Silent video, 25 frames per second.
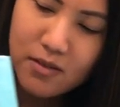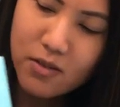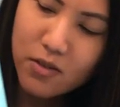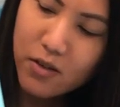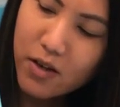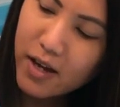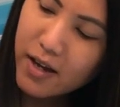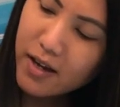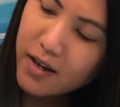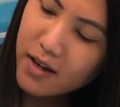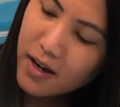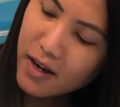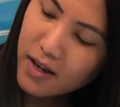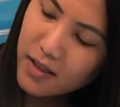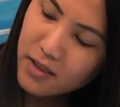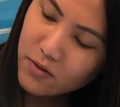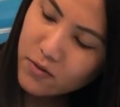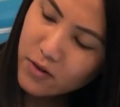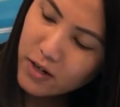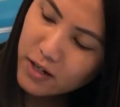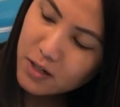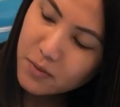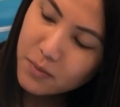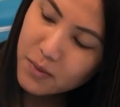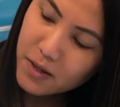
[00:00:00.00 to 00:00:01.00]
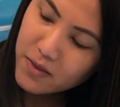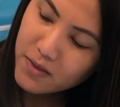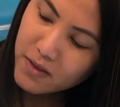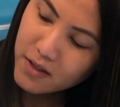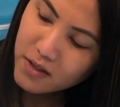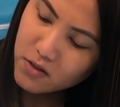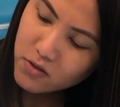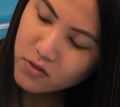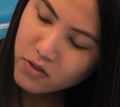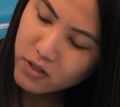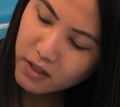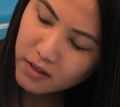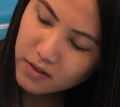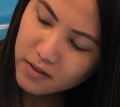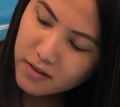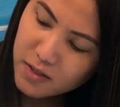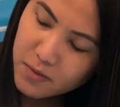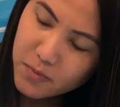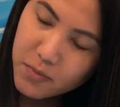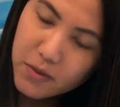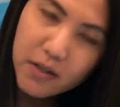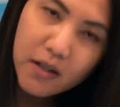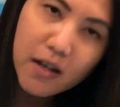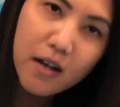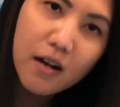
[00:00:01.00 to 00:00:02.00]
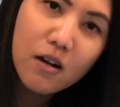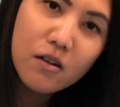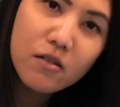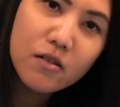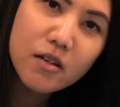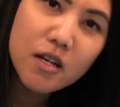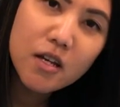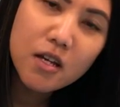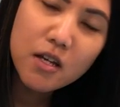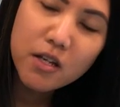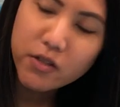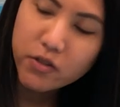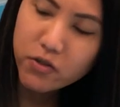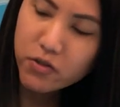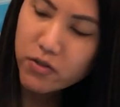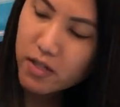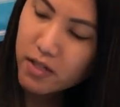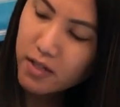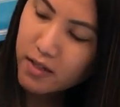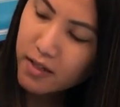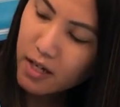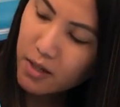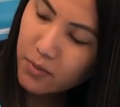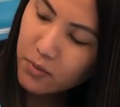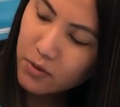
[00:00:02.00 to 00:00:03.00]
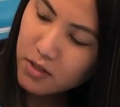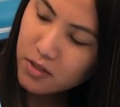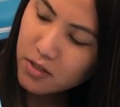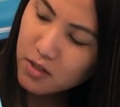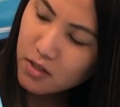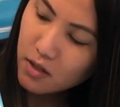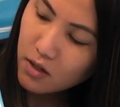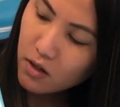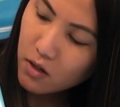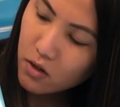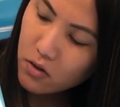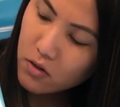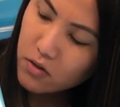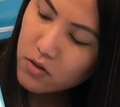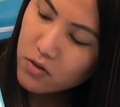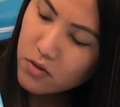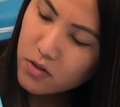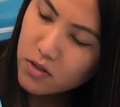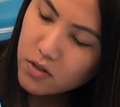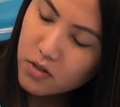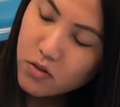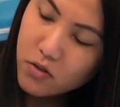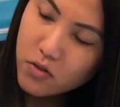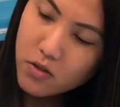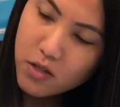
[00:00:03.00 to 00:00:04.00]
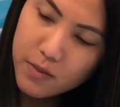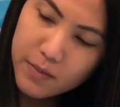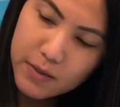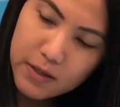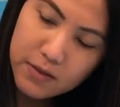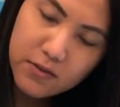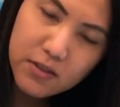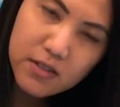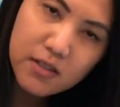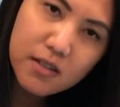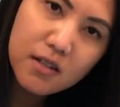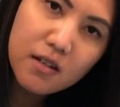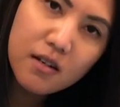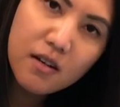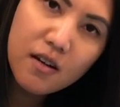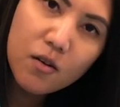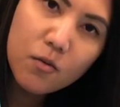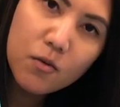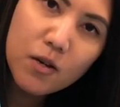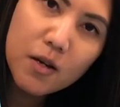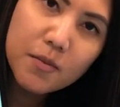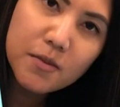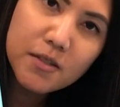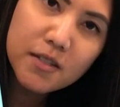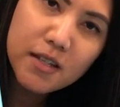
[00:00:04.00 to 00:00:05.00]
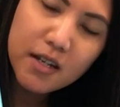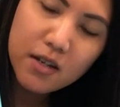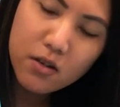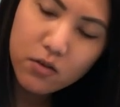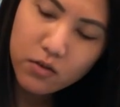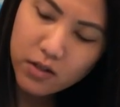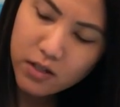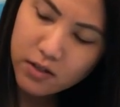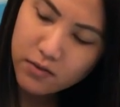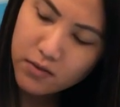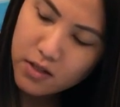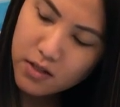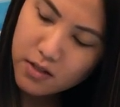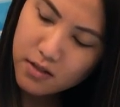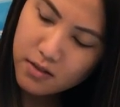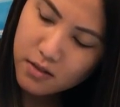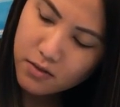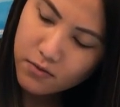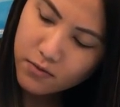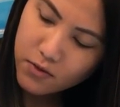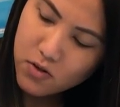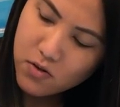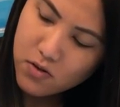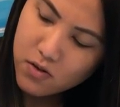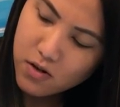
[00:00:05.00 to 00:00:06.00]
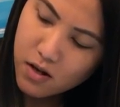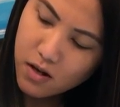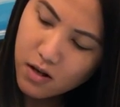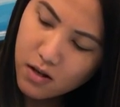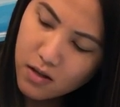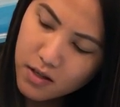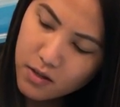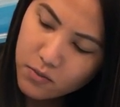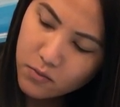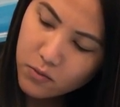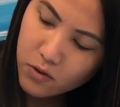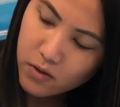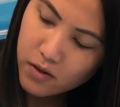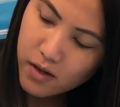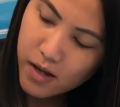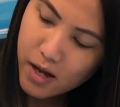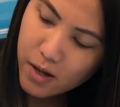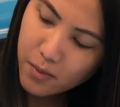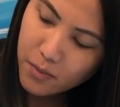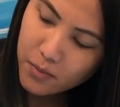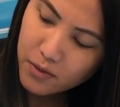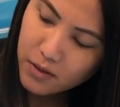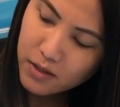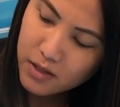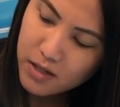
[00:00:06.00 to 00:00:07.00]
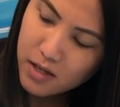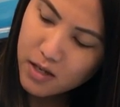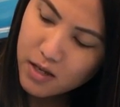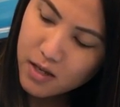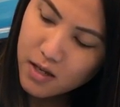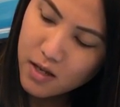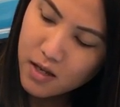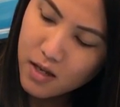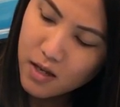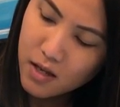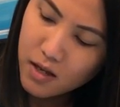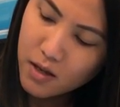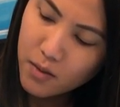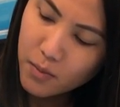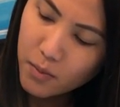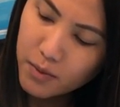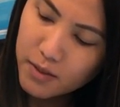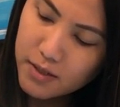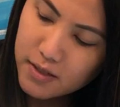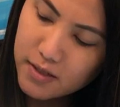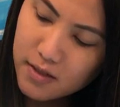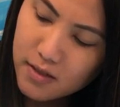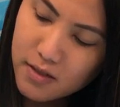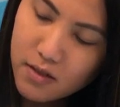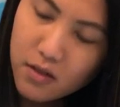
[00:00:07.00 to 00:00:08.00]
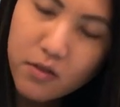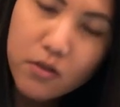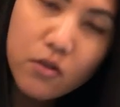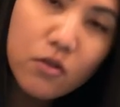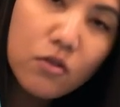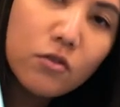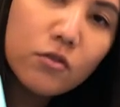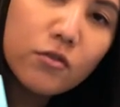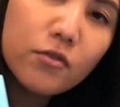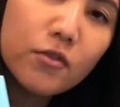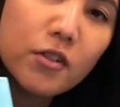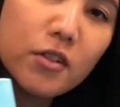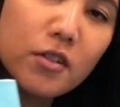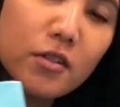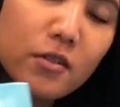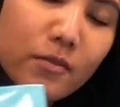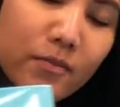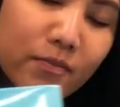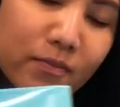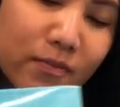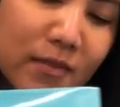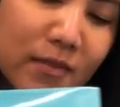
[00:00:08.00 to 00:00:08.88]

So I highly recommend that you check this book out using Library to Go. You can do that by visiting our website or giving us a phone call and we'll happily place this on hold for you.